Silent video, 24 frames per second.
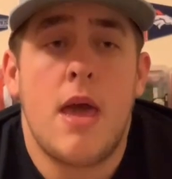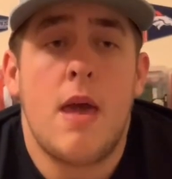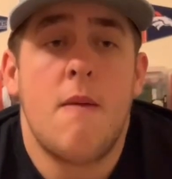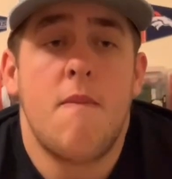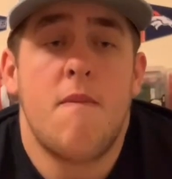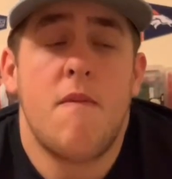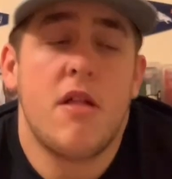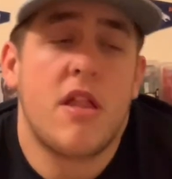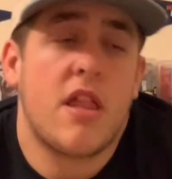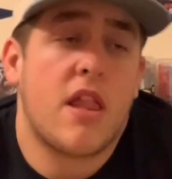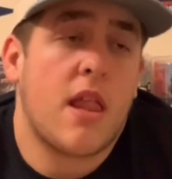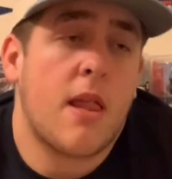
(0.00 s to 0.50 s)

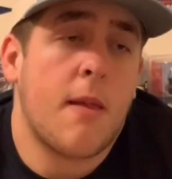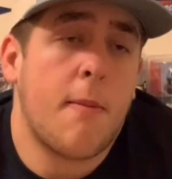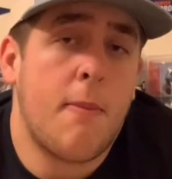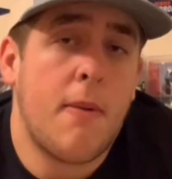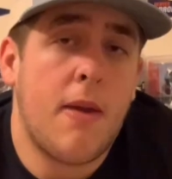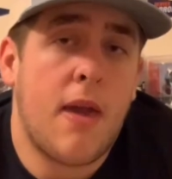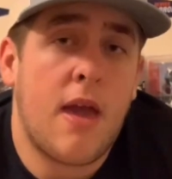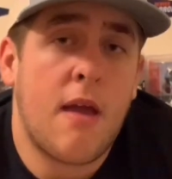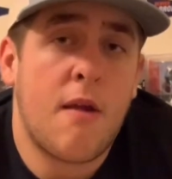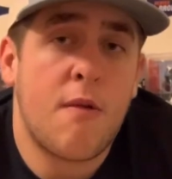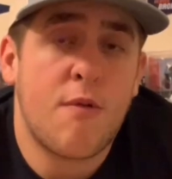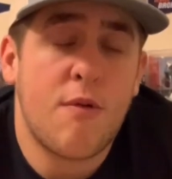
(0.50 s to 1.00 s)
This is going to
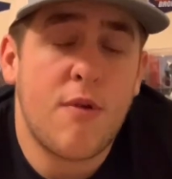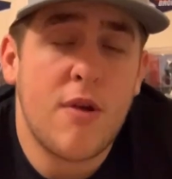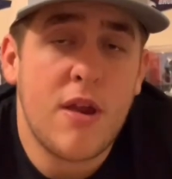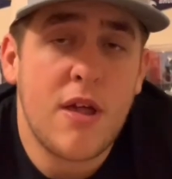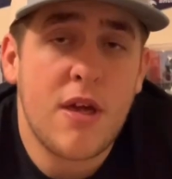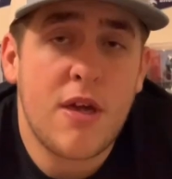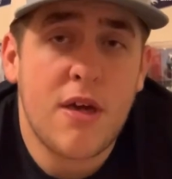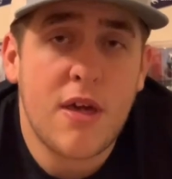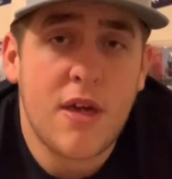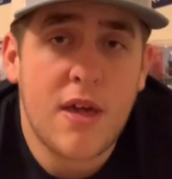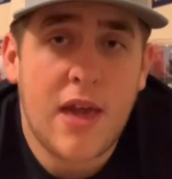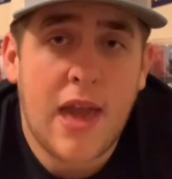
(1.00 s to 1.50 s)
be a really
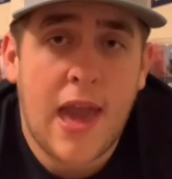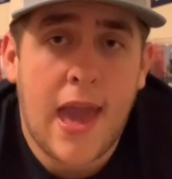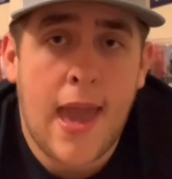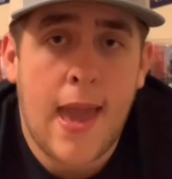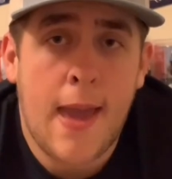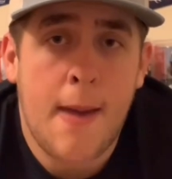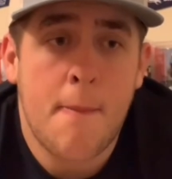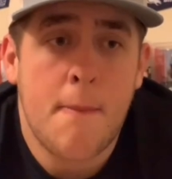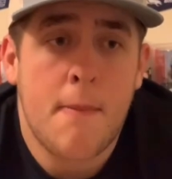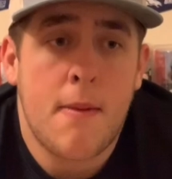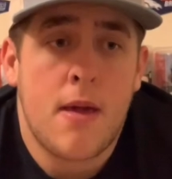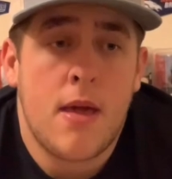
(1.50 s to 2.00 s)
good
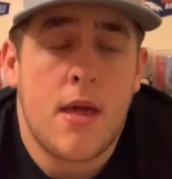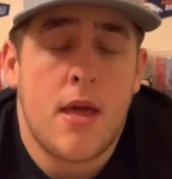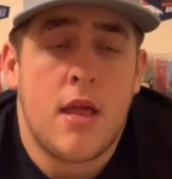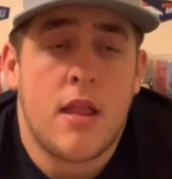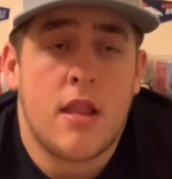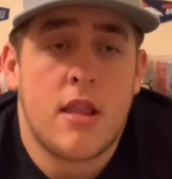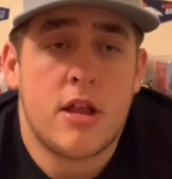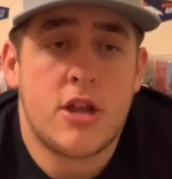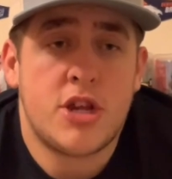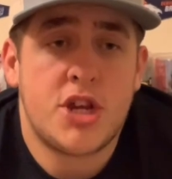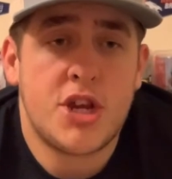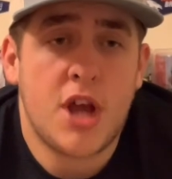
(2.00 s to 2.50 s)
game.
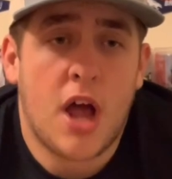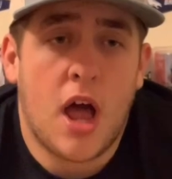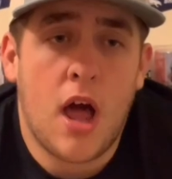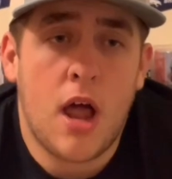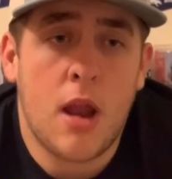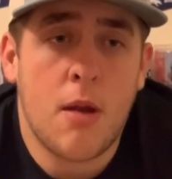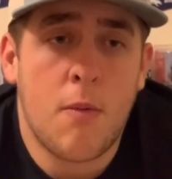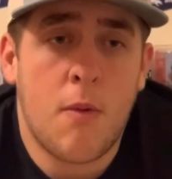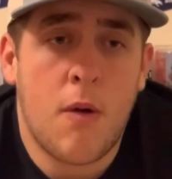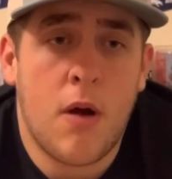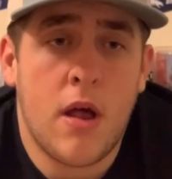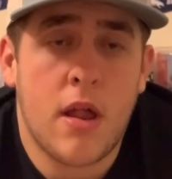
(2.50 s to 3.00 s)

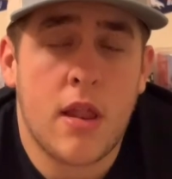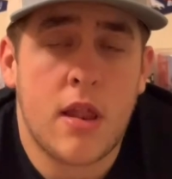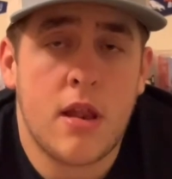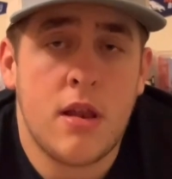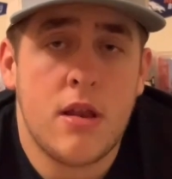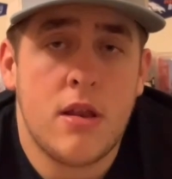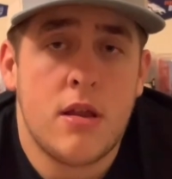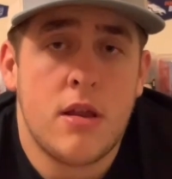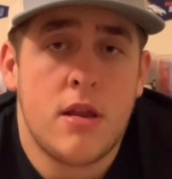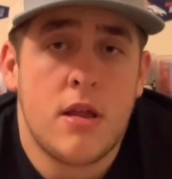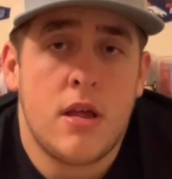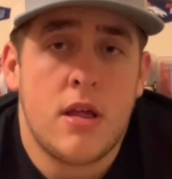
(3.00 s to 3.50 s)
Deshaun
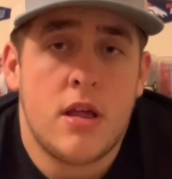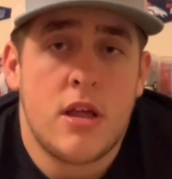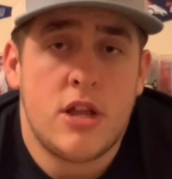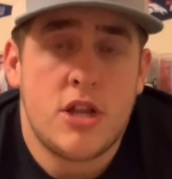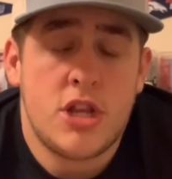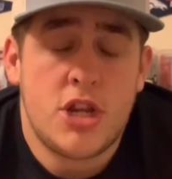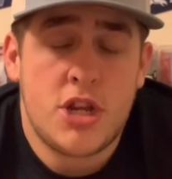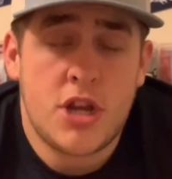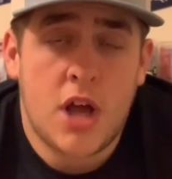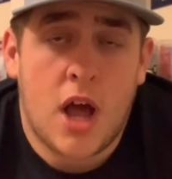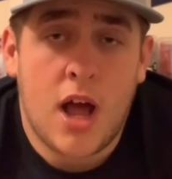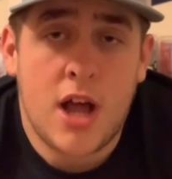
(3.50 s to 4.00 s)
Watson,
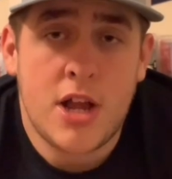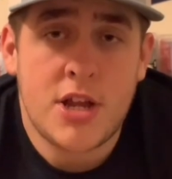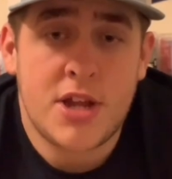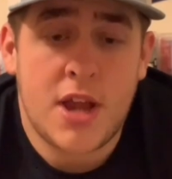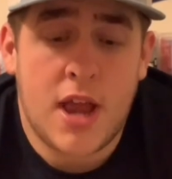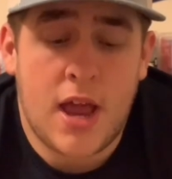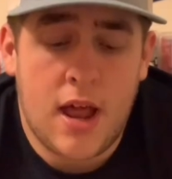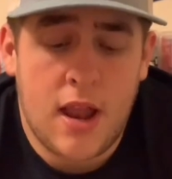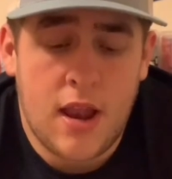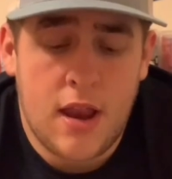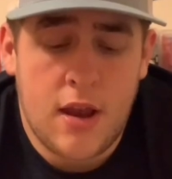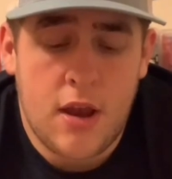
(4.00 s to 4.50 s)
Josh
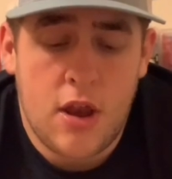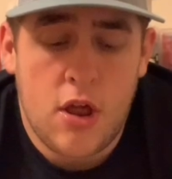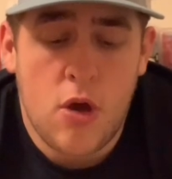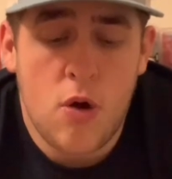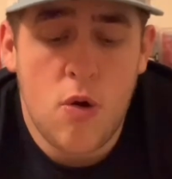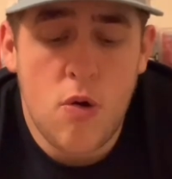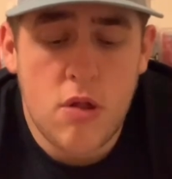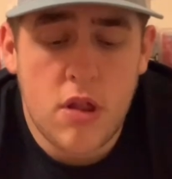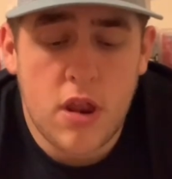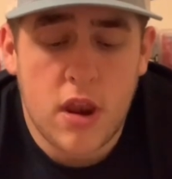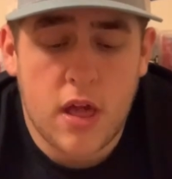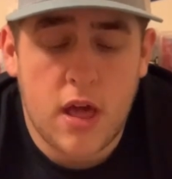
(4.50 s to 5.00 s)
Allen,
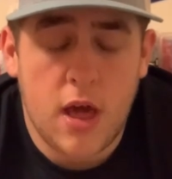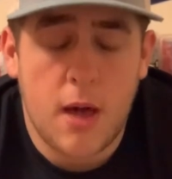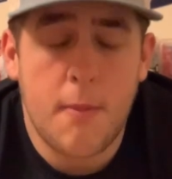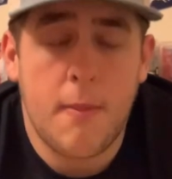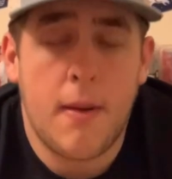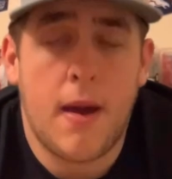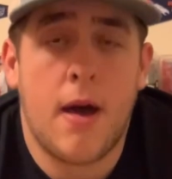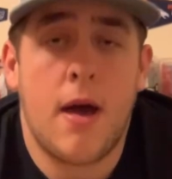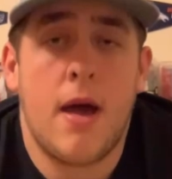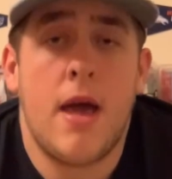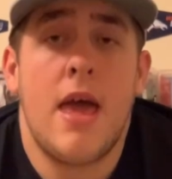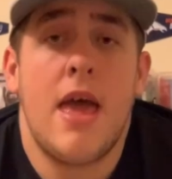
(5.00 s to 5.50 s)
who's going to come
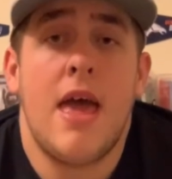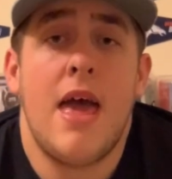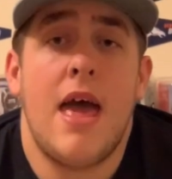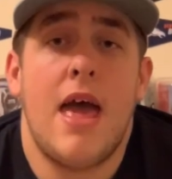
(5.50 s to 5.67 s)
out?